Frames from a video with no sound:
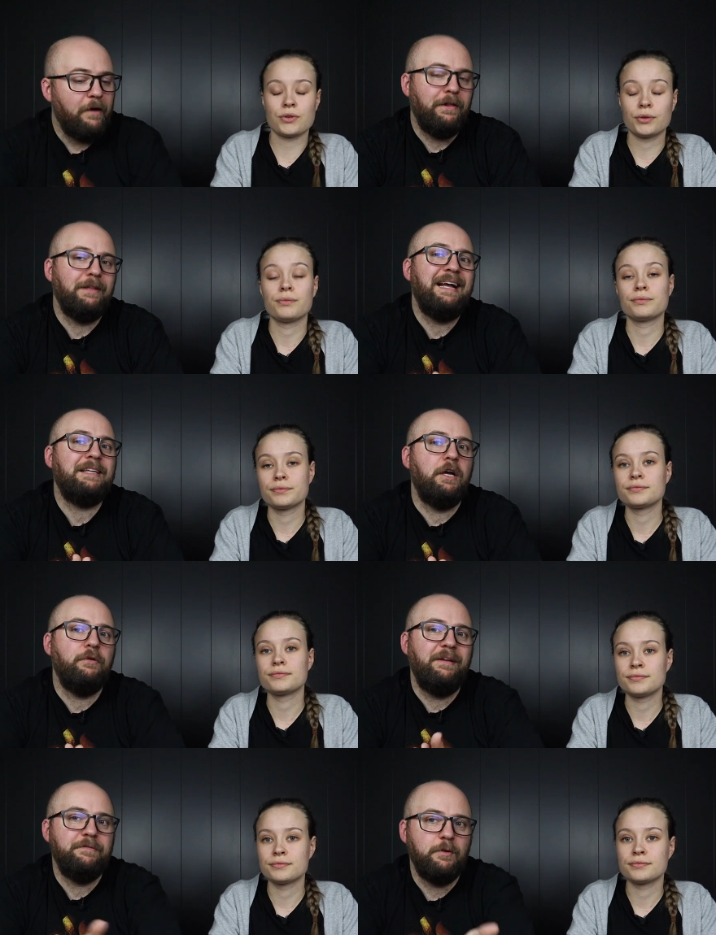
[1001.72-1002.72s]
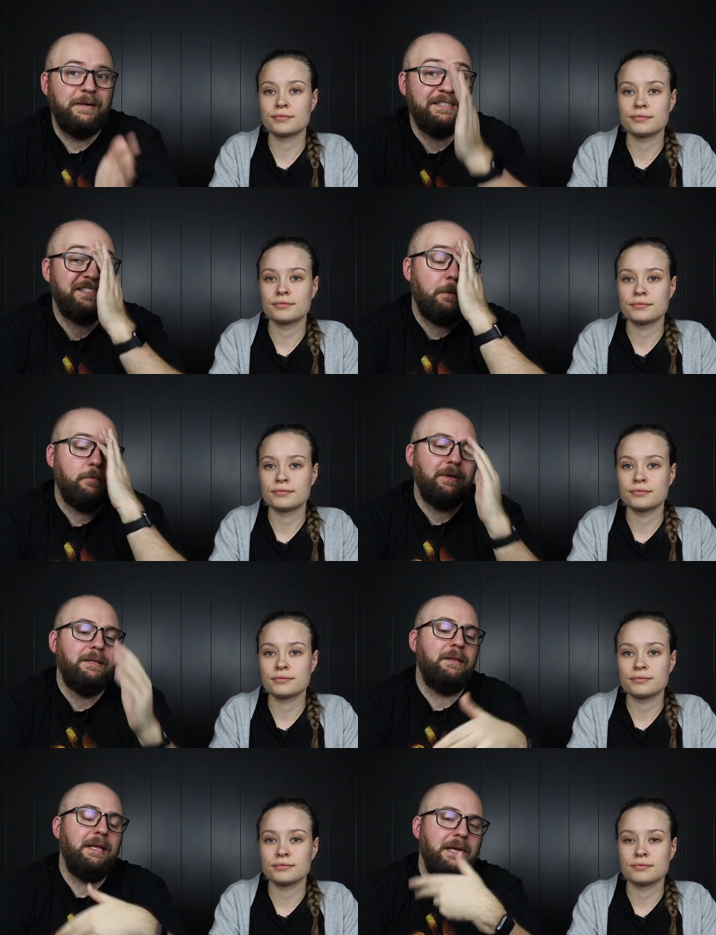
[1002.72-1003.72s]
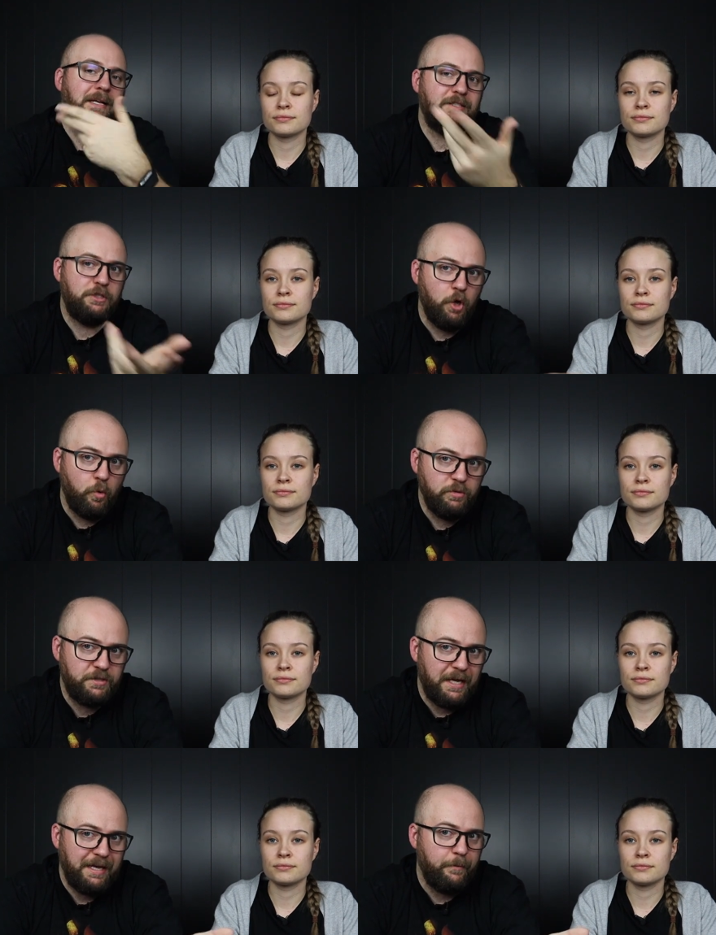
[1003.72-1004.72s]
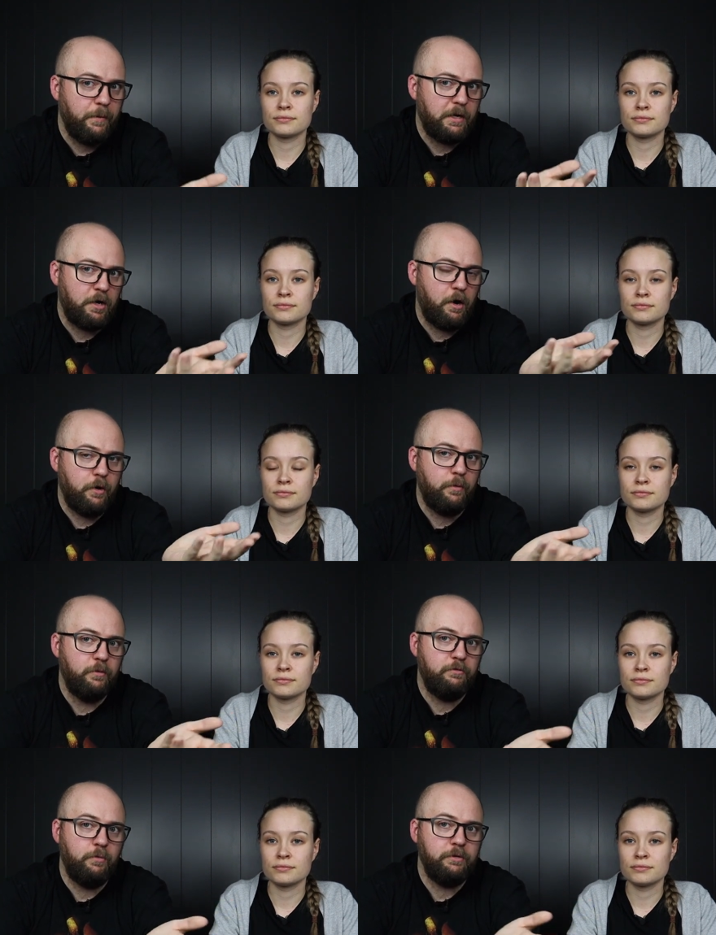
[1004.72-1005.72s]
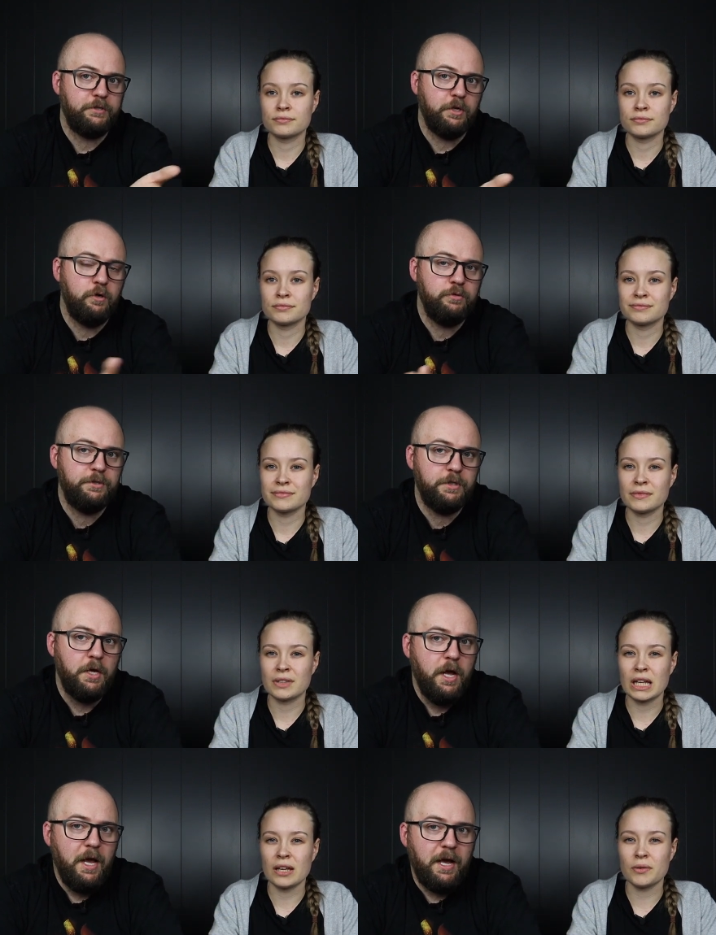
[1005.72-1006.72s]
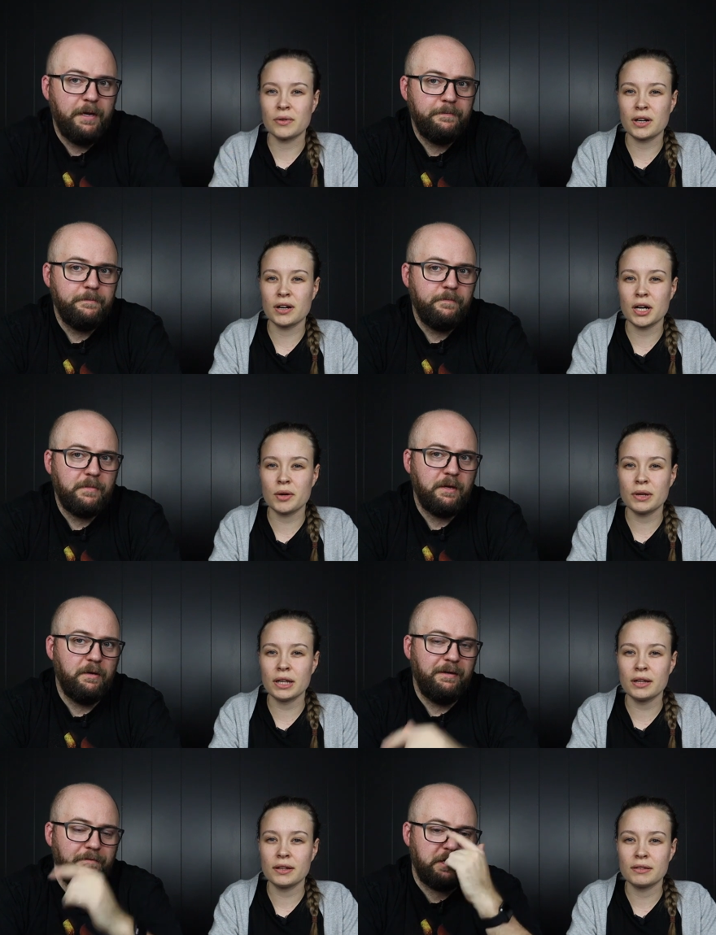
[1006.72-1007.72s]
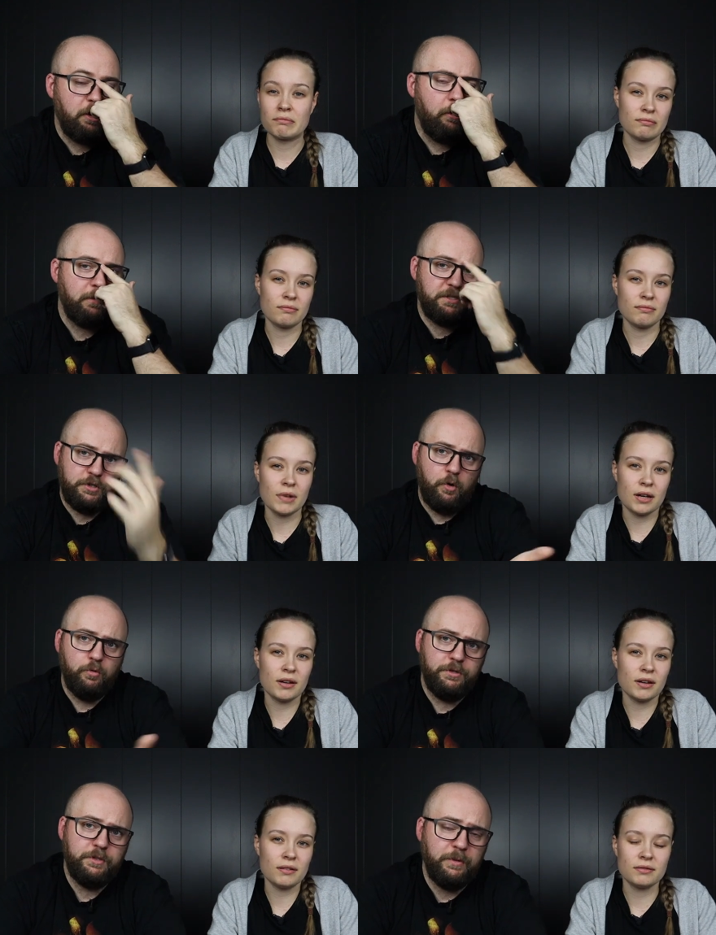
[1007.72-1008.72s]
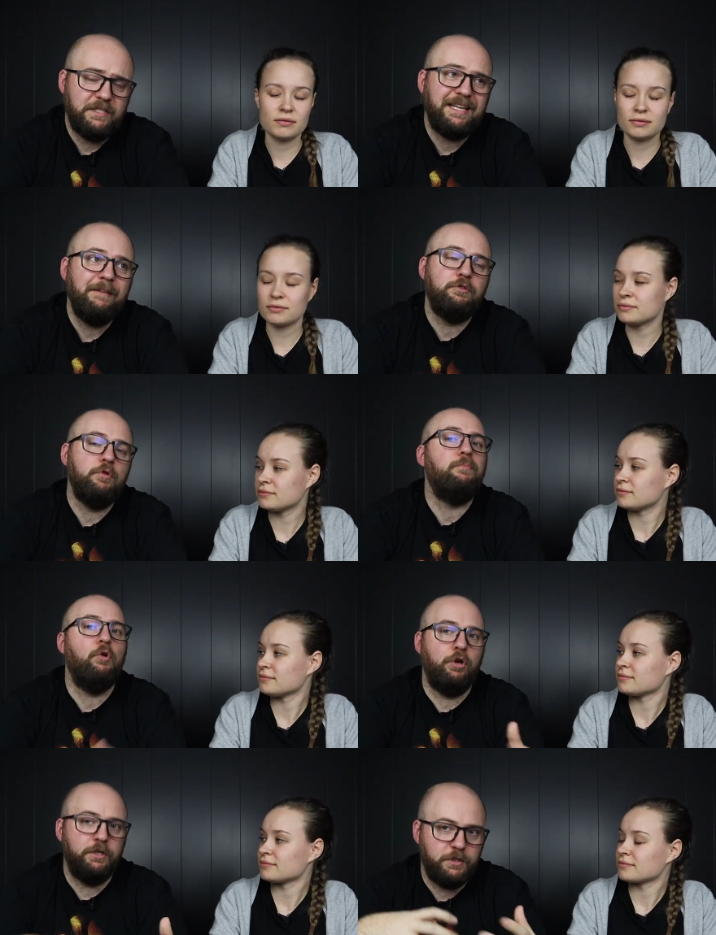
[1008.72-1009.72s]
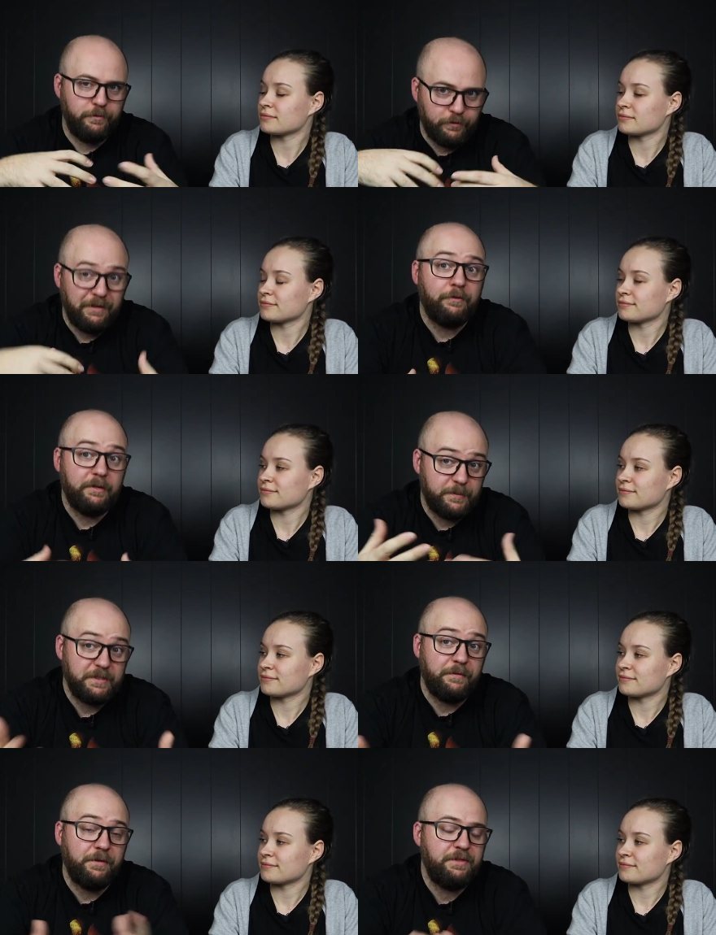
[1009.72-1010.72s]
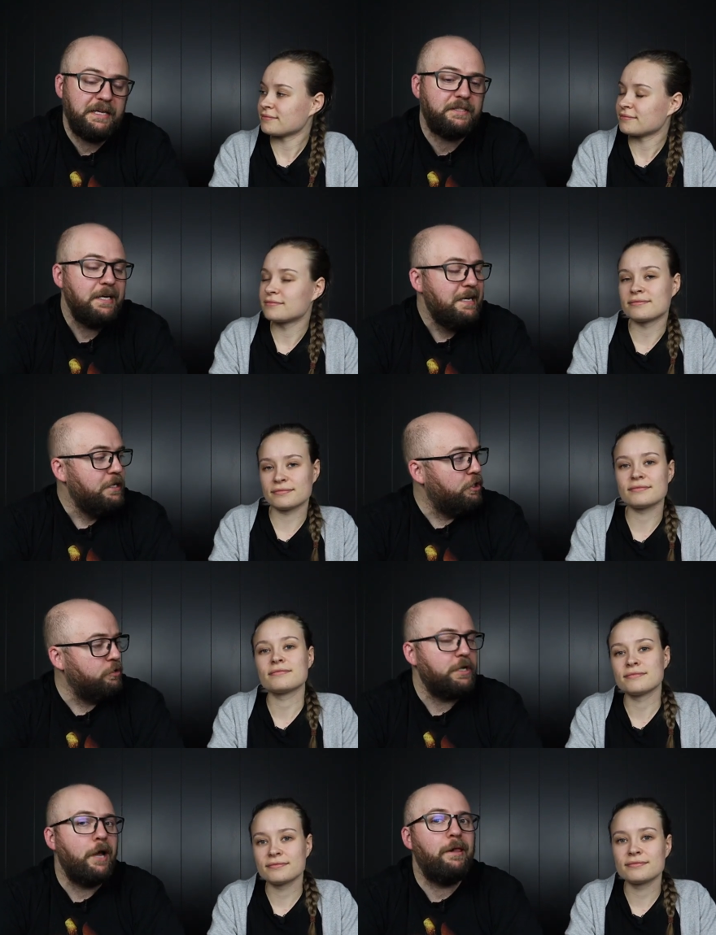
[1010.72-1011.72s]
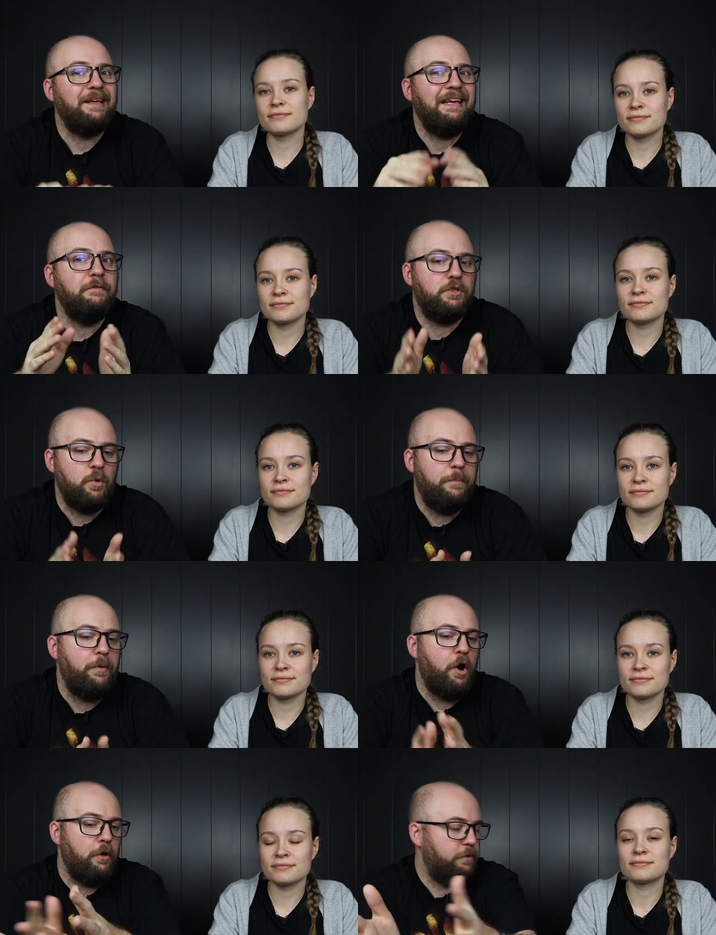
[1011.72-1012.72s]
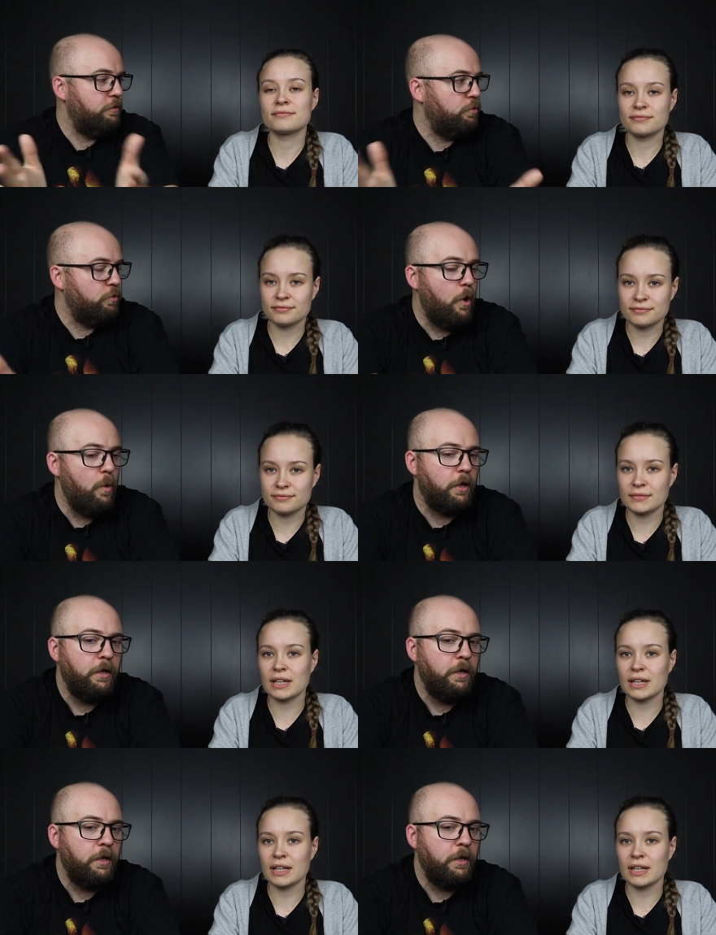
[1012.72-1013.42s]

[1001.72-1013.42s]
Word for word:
Speaker 1: true. I feel like that kind of gives the way. The same with the stones, the Iwakari stones. Iwakari?
Speaker 2: Iwakari
Speaker 1: stones, which gives you points for different specific things. Mm. Those kind of like gives you a path to go on.